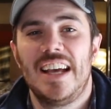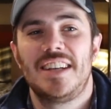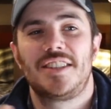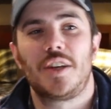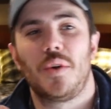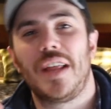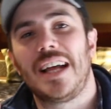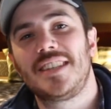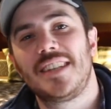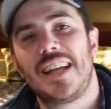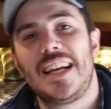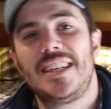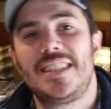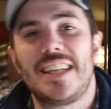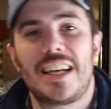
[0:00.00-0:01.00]
So that's a
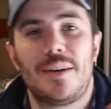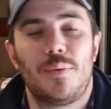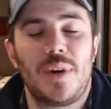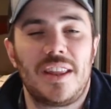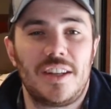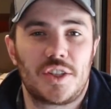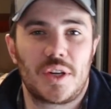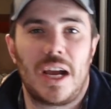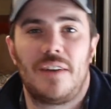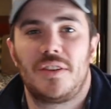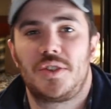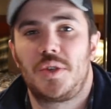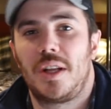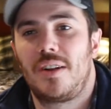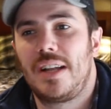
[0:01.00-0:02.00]
nice thing with a travel
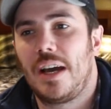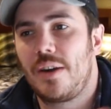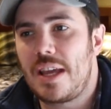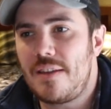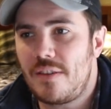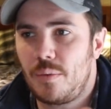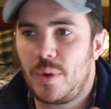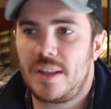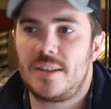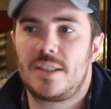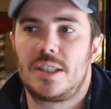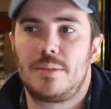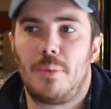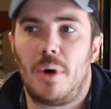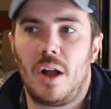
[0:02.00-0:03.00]
trailer. Now, even with a
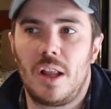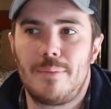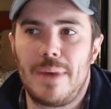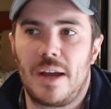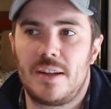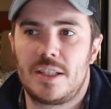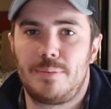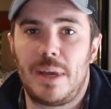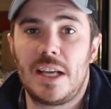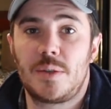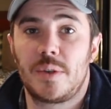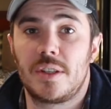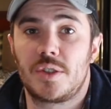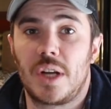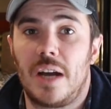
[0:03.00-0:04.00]
small amount of space
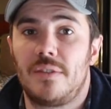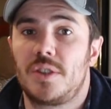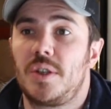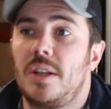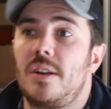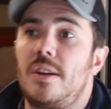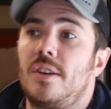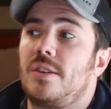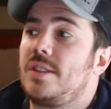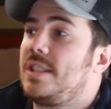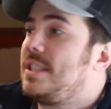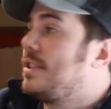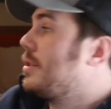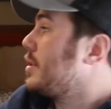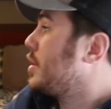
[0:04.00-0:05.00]
with a travel trailer, you're
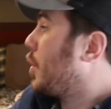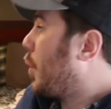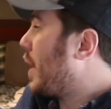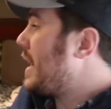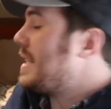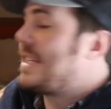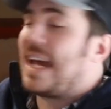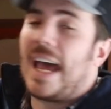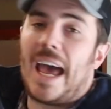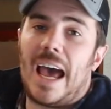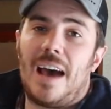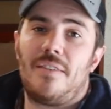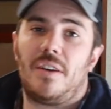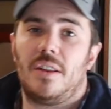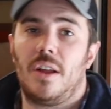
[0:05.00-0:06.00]
still going to
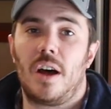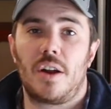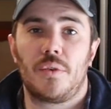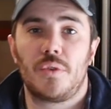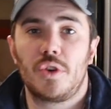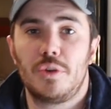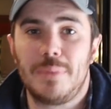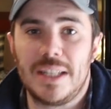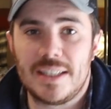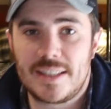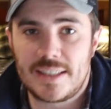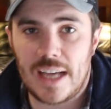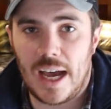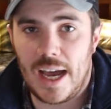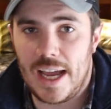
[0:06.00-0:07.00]
have a lot of room
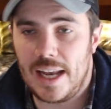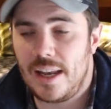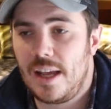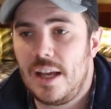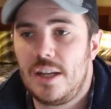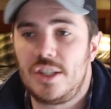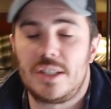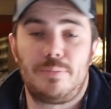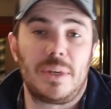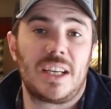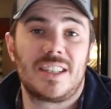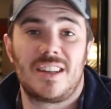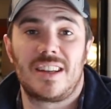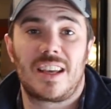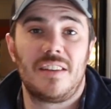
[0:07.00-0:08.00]
inside just
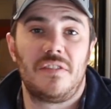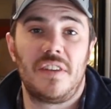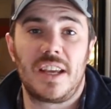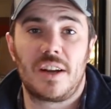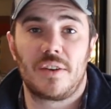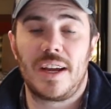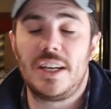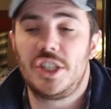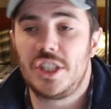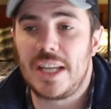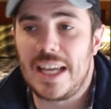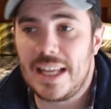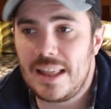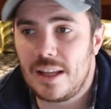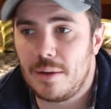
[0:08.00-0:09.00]
because of the configuration
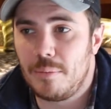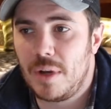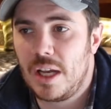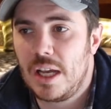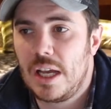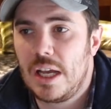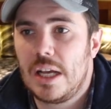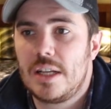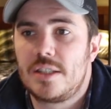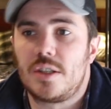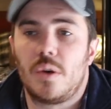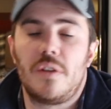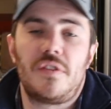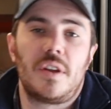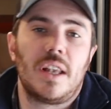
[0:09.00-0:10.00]
in them.
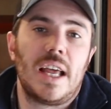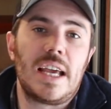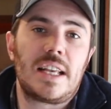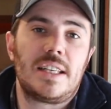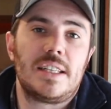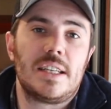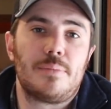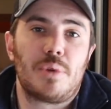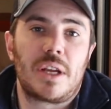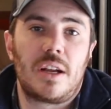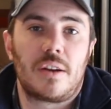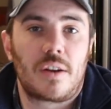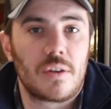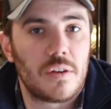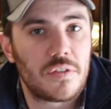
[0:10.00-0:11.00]
So if you'd like to bring
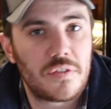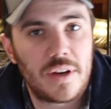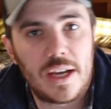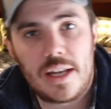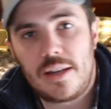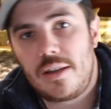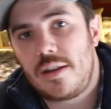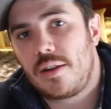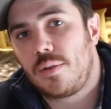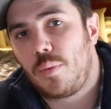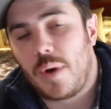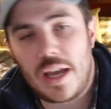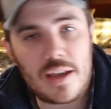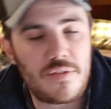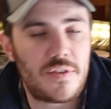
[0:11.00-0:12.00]
your girlfriend, your
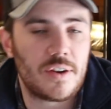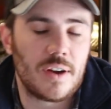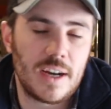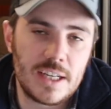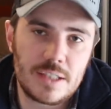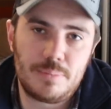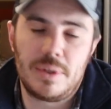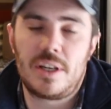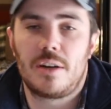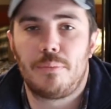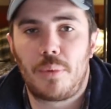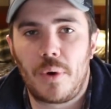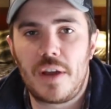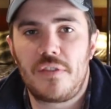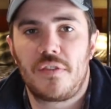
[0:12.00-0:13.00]
wife, your husband, your
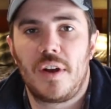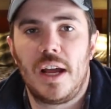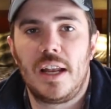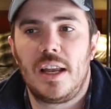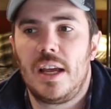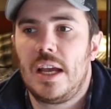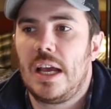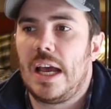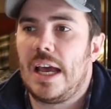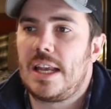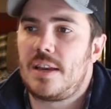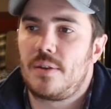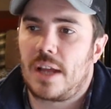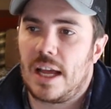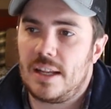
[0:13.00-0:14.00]
boyfriend,
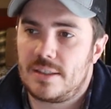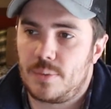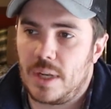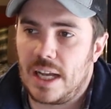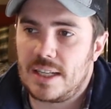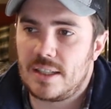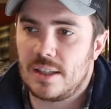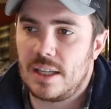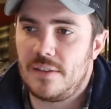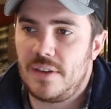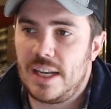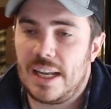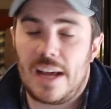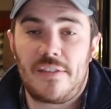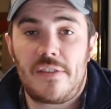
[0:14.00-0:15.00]
and you guys would like to live
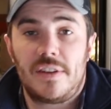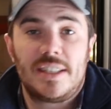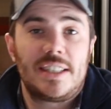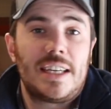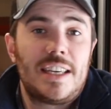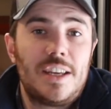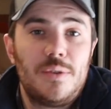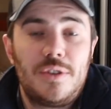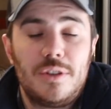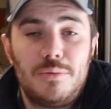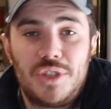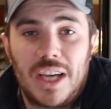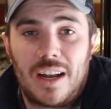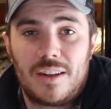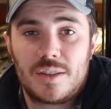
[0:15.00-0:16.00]
in it, I've even seen YouTube
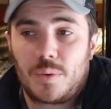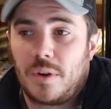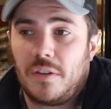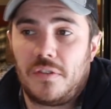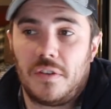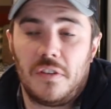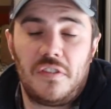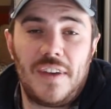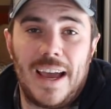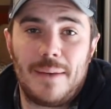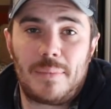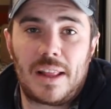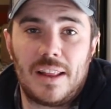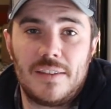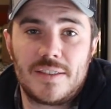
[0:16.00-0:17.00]
channels where a full
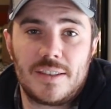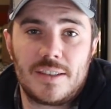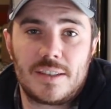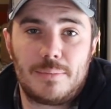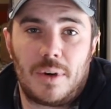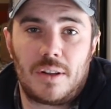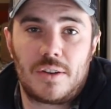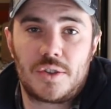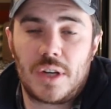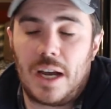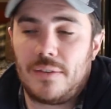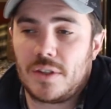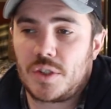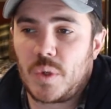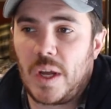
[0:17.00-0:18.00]
family lives in a smaller
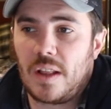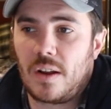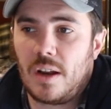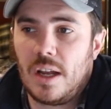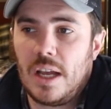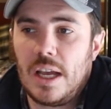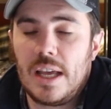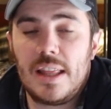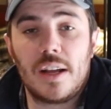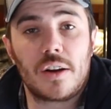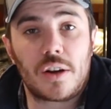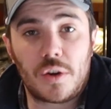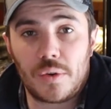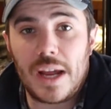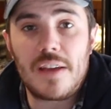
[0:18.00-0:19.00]
travel trailer. They're
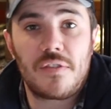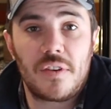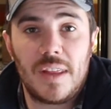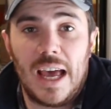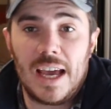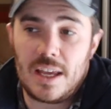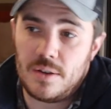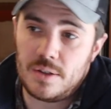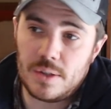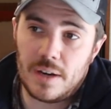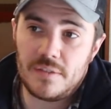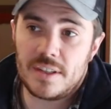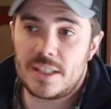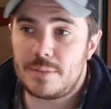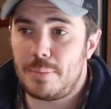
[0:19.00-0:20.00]
great for that. You do
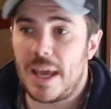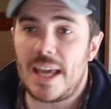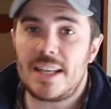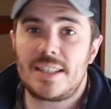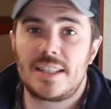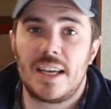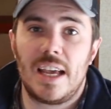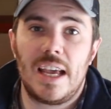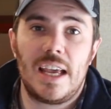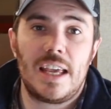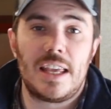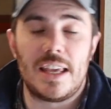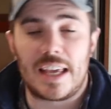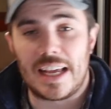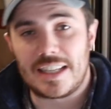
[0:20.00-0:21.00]
have the space,
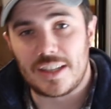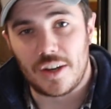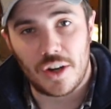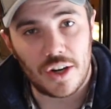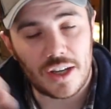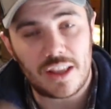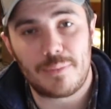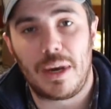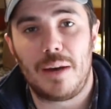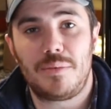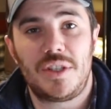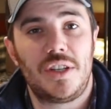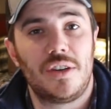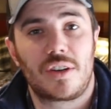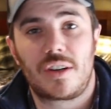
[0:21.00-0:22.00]
you get to hook them up
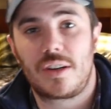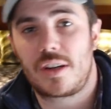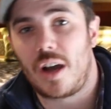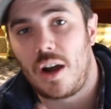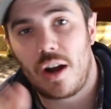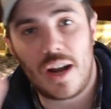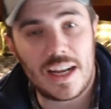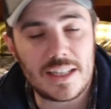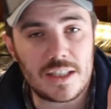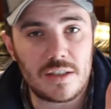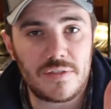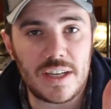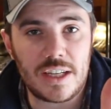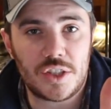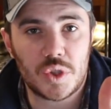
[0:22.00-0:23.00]
to your car,
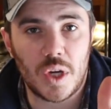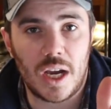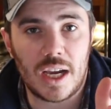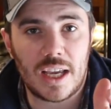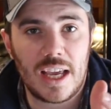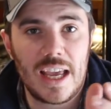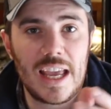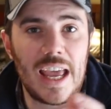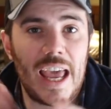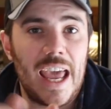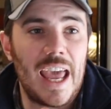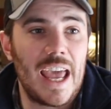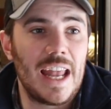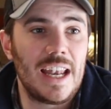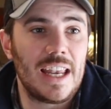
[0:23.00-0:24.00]
SUV, truck,
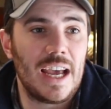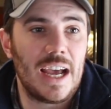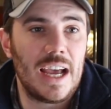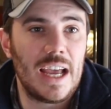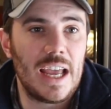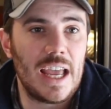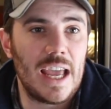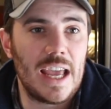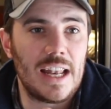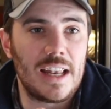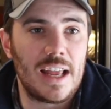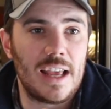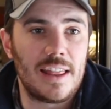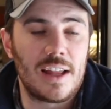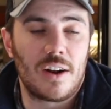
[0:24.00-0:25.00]
and
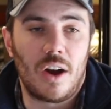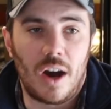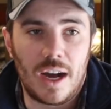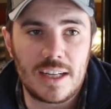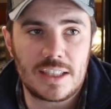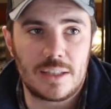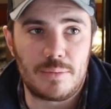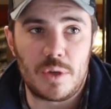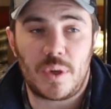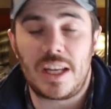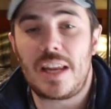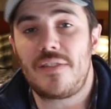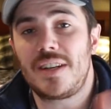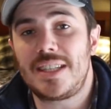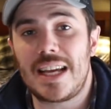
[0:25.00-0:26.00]
they're awesome. You
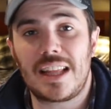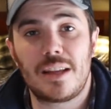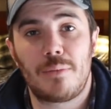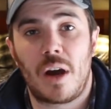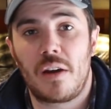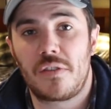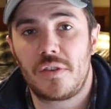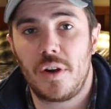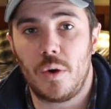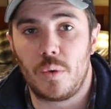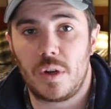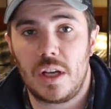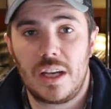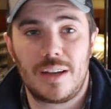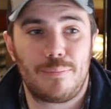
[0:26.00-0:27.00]
can even take them off-road.